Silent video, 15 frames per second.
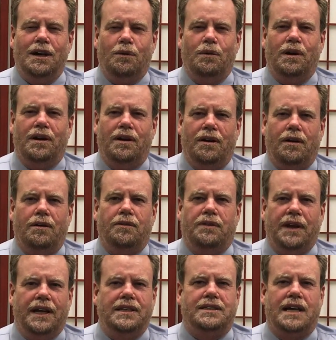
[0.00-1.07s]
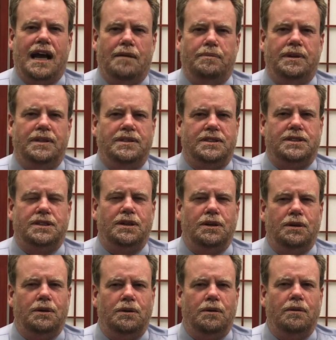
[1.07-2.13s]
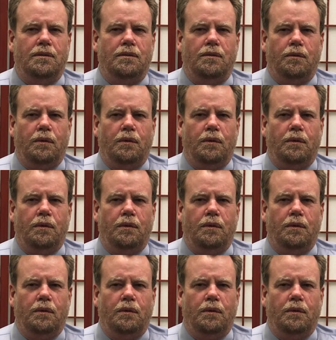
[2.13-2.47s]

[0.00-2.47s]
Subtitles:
where things happen, and so